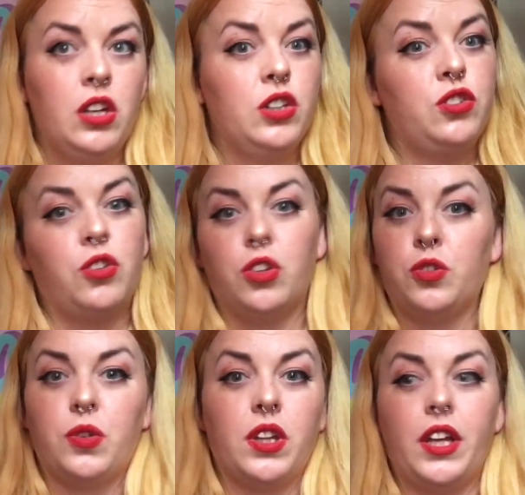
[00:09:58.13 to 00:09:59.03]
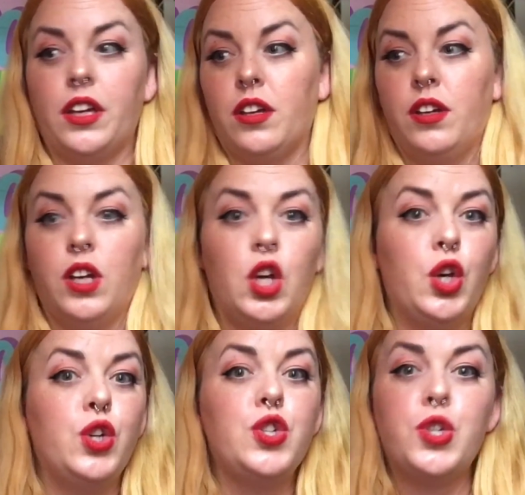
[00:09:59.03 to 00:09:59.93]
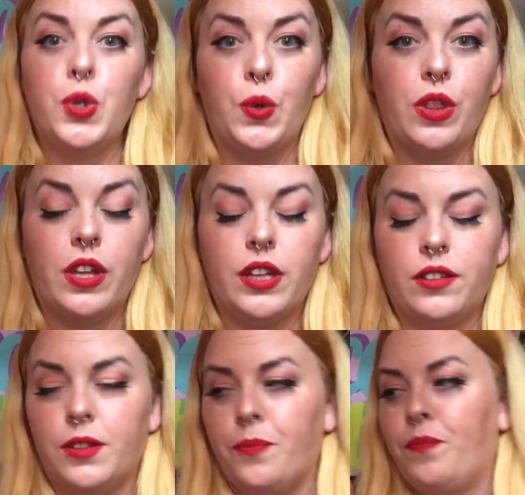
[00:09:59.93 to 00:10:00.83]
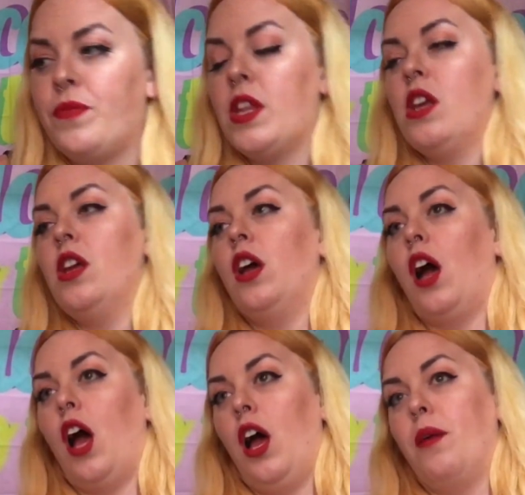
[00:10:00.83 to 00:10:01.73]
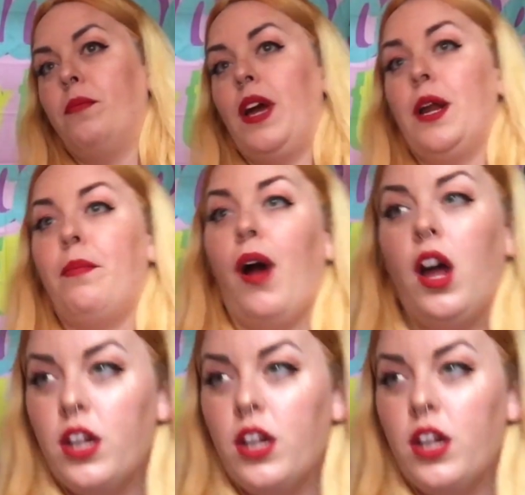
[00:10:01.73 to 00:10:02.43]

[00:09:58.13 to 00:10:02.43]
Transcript: So those were like 2 things. And upon